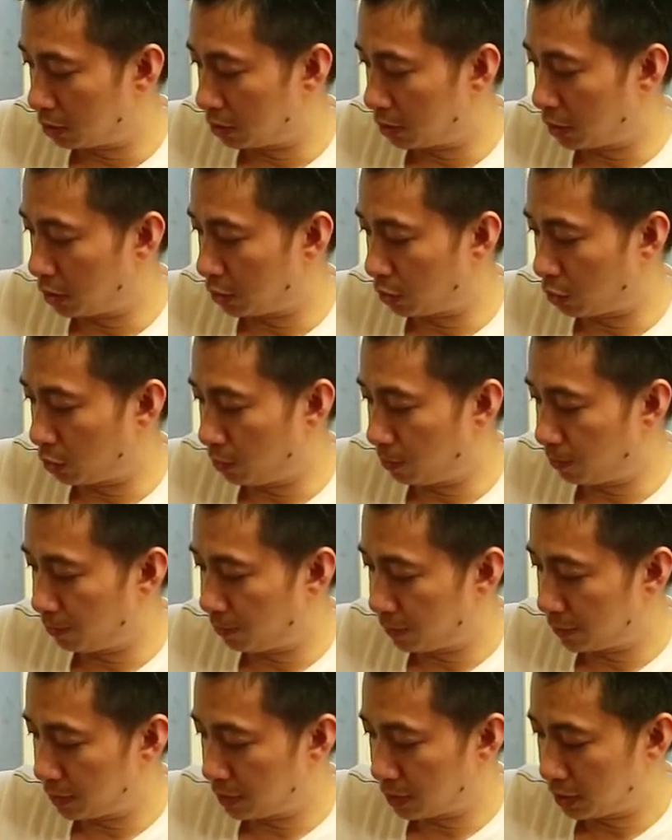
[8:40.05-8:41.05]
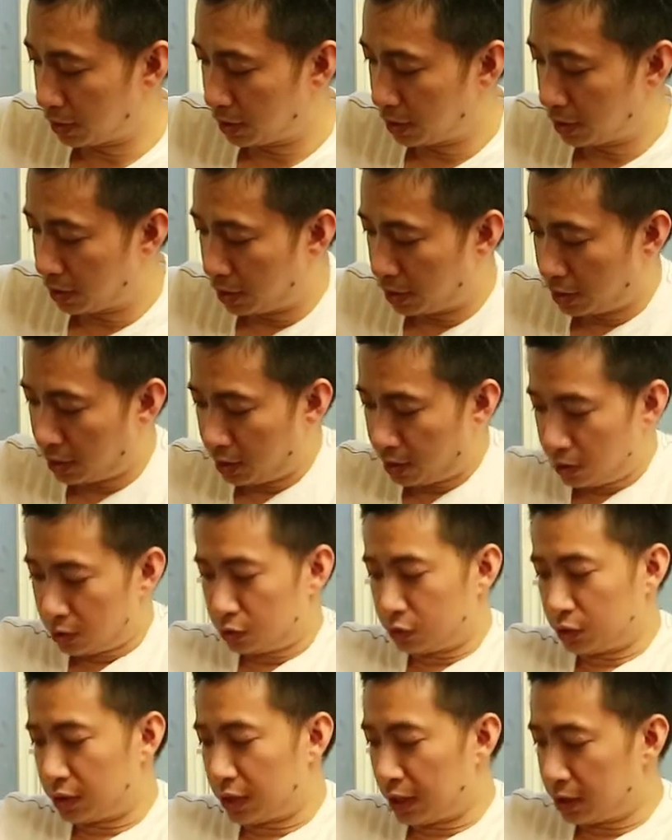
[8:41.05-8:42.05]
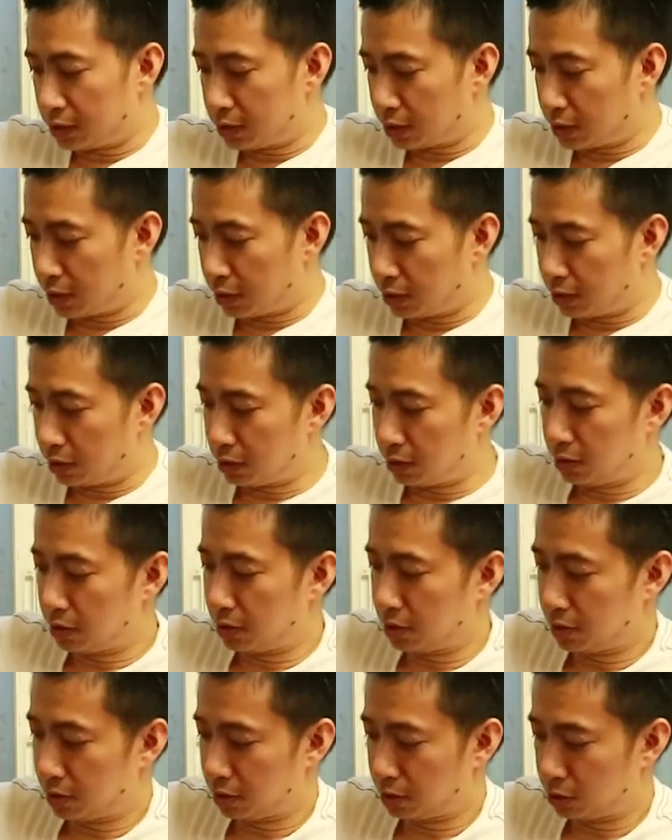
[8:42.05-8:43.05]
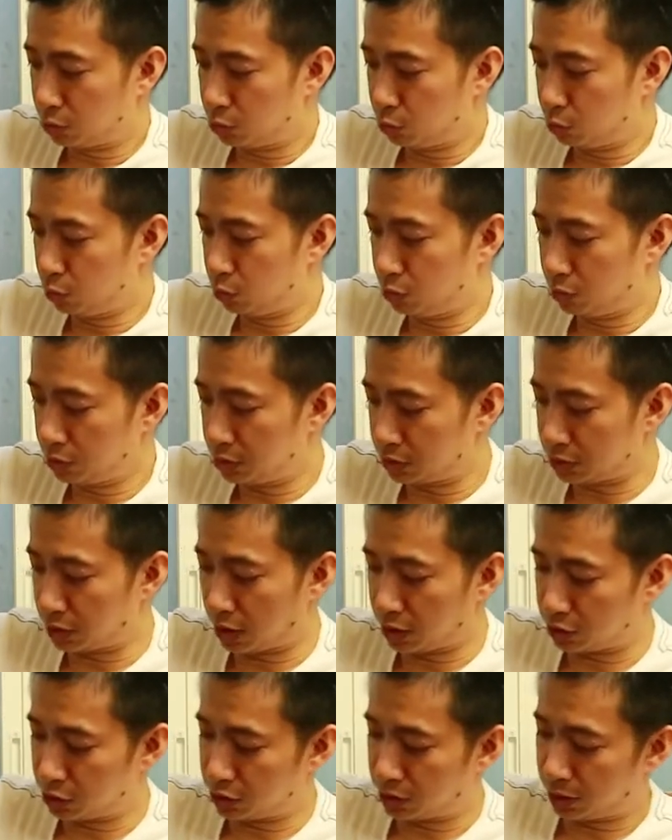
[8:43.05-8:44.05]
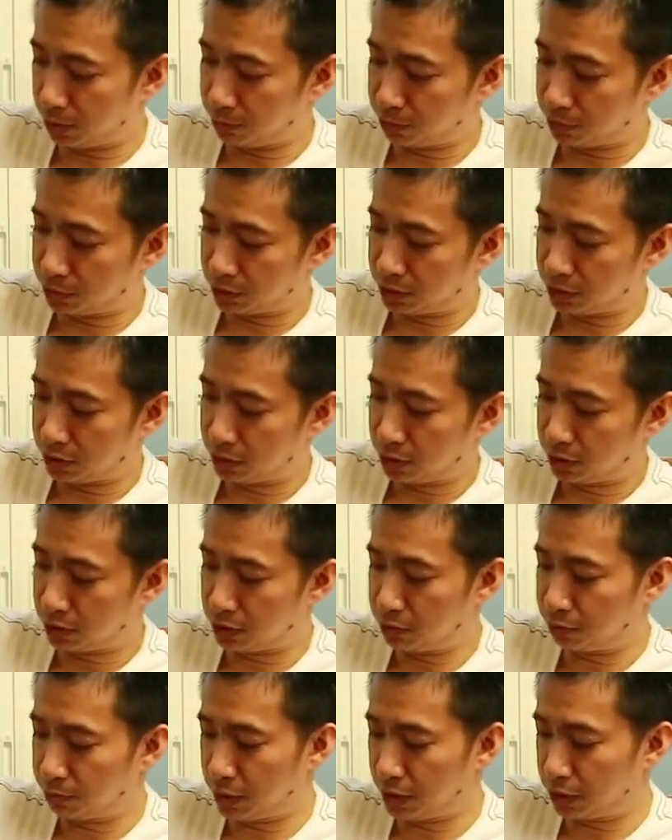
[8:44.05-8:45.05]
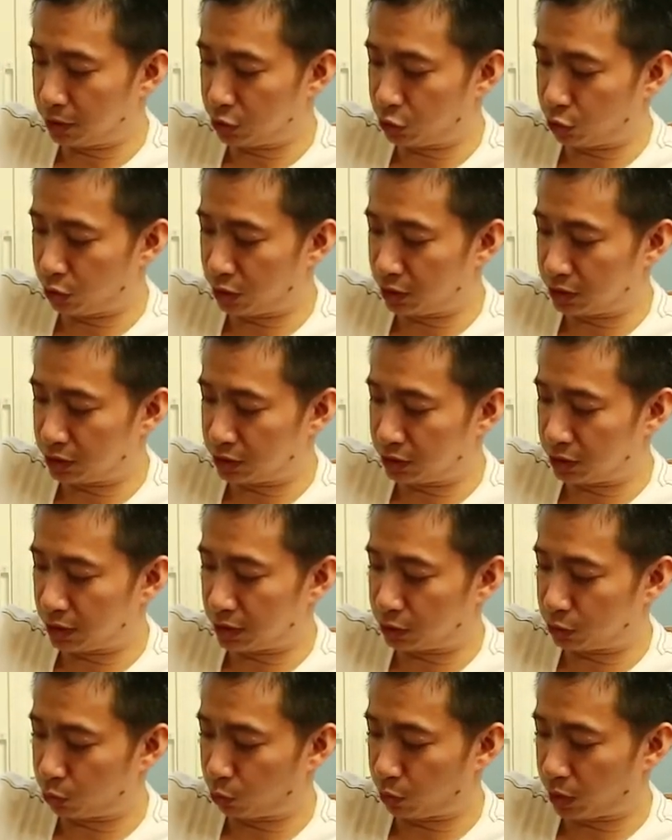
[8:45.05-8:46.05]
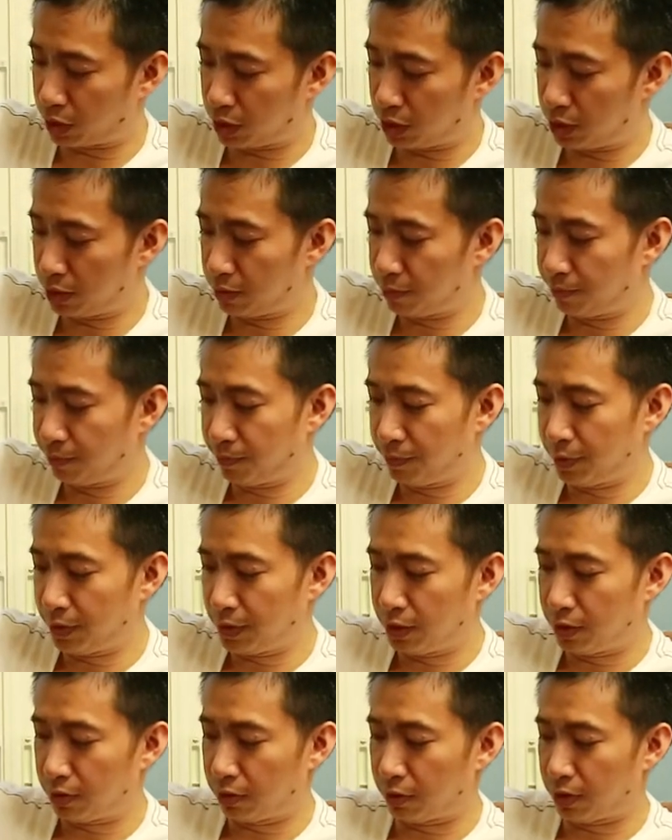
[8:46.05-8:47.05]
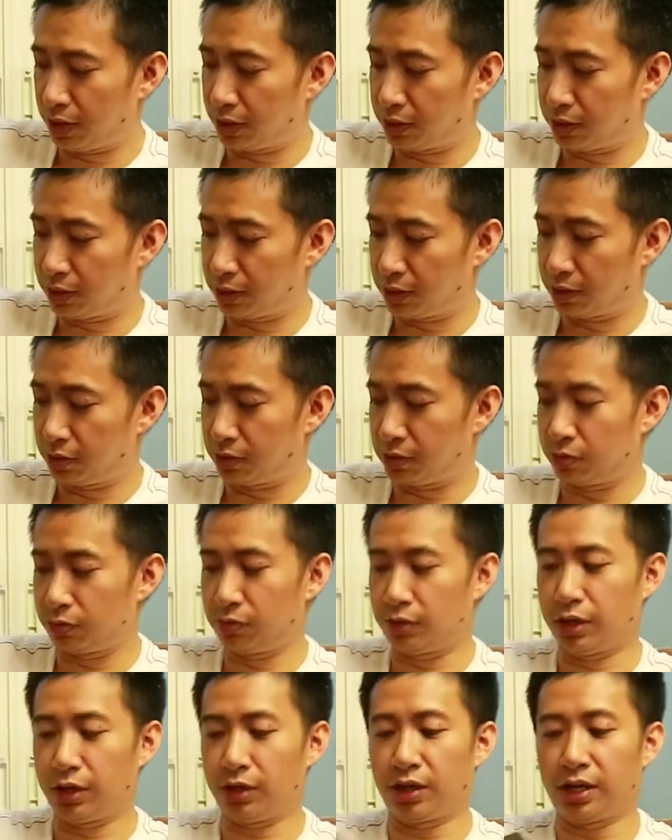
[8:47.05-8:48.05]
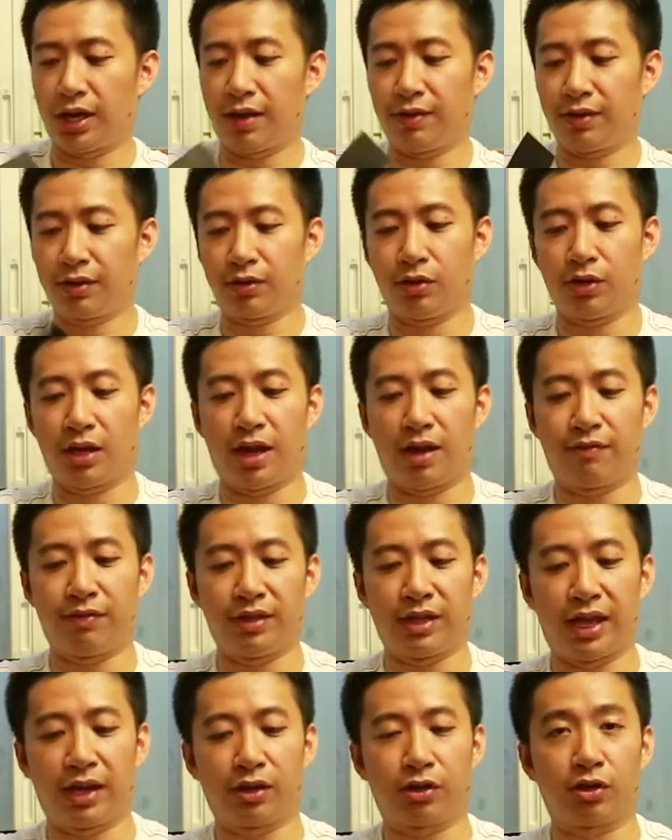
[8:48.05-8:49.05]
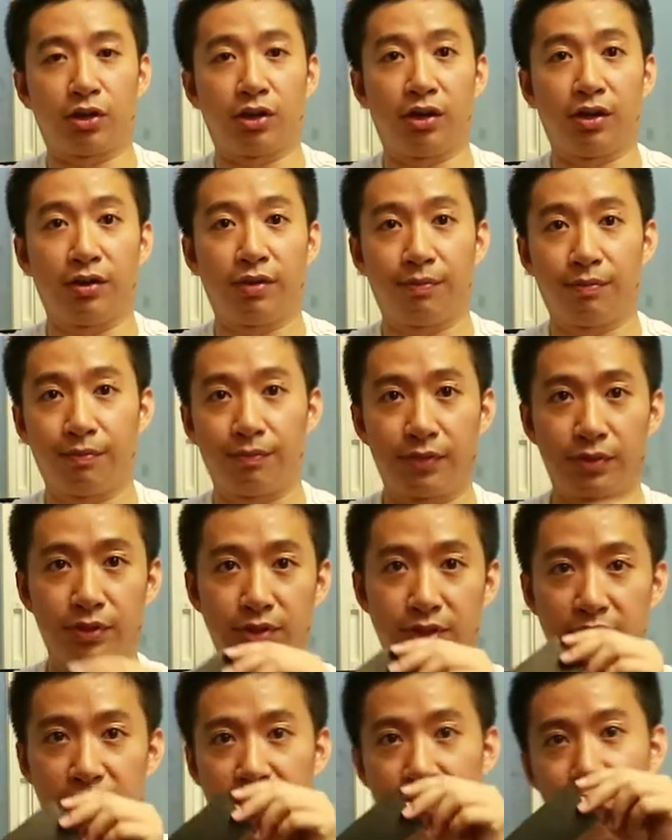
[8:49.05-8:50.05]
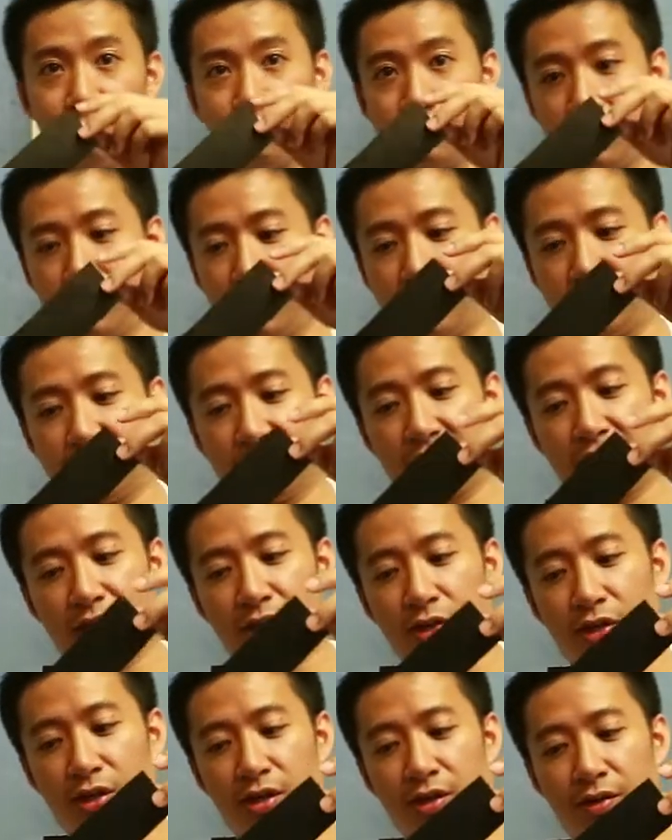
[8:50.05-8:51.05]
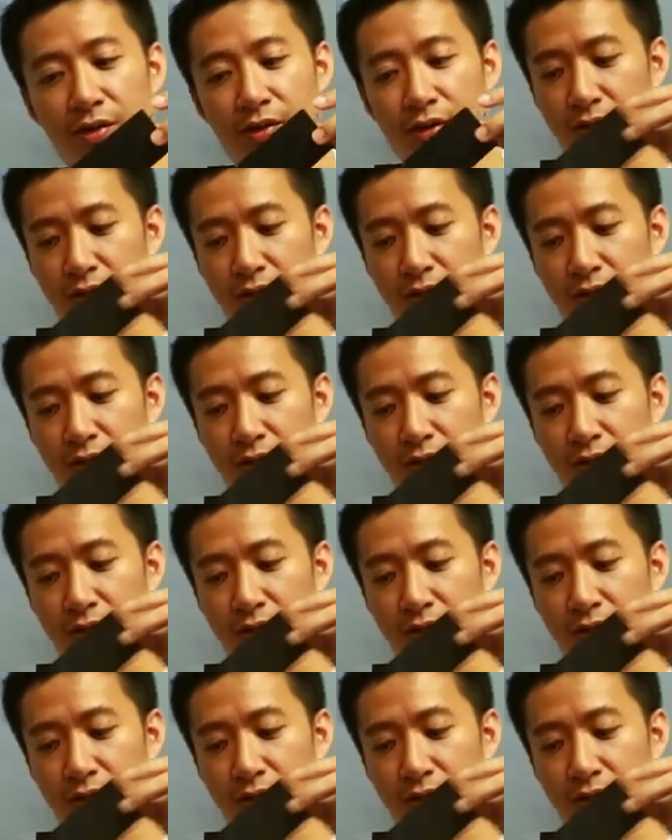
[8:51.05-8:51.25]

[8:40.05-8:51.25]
There you go. So got 2 scotch tapes. Just make sure it sticks well, right? So there you have an anchor. See, it's an anchor.